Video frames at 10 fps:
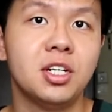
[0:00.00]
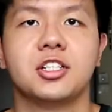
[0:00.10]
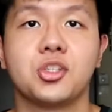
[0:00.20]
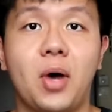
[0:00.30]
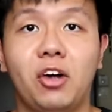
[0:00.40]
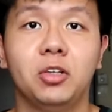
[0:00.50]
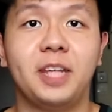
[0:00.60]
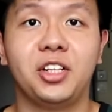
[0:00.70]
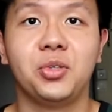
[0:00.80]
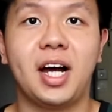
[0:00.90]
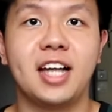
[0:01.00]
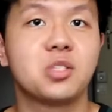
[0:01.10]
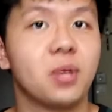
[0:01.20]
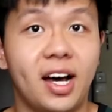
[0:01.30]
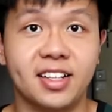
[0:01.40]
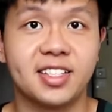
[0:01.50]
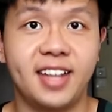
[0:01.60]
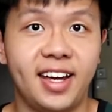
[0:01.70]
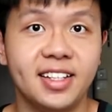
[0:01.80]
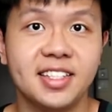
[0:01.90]
So I hope that you guys will
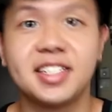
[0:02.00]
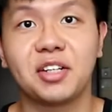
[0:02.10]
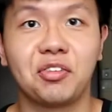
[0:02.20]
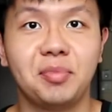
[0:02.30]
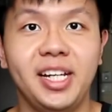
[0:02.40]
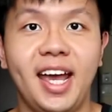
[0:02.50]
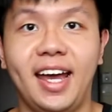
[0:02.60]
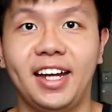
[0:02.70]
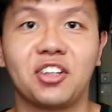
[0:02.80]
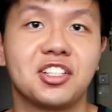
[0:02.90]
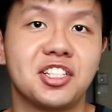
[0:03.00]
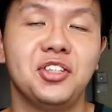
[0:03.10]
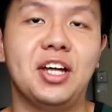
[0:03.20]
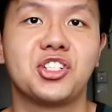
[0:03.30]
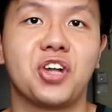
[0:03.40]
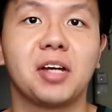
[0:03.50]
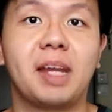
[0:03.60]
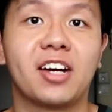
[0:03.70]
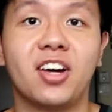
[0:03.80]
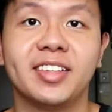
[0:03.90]
understand, stick with me and continue enjoying
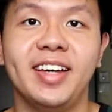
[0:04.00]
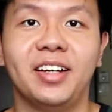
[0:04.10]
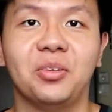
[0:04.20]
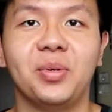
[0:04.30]
my content.